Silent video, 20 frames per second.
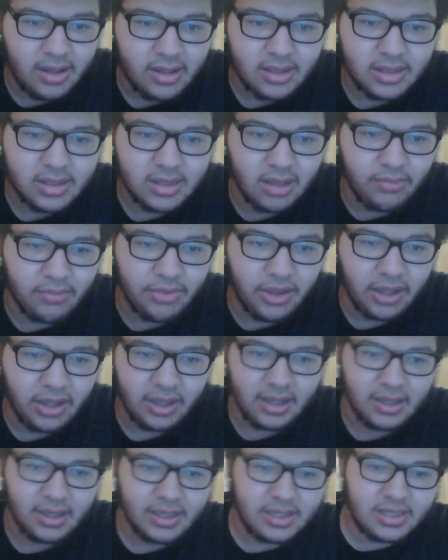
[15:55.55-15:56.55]
Something
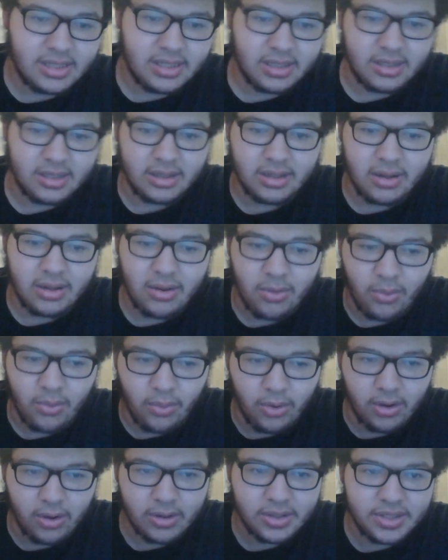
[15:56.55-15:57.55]
is
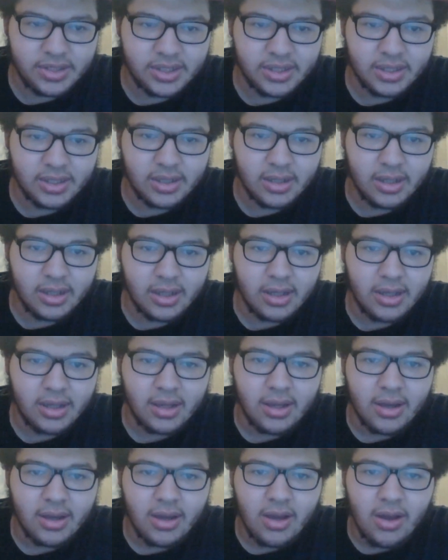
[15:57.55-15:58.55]
worse.
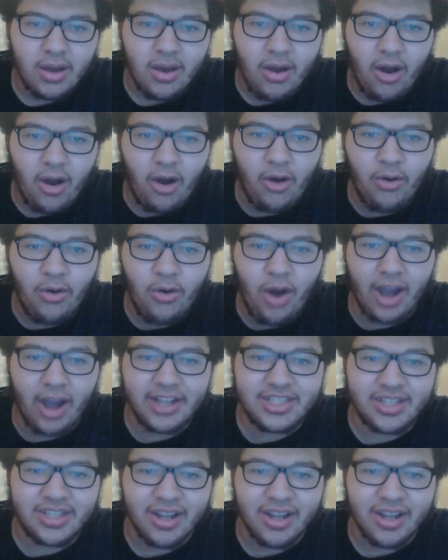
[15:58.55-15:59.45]
All right,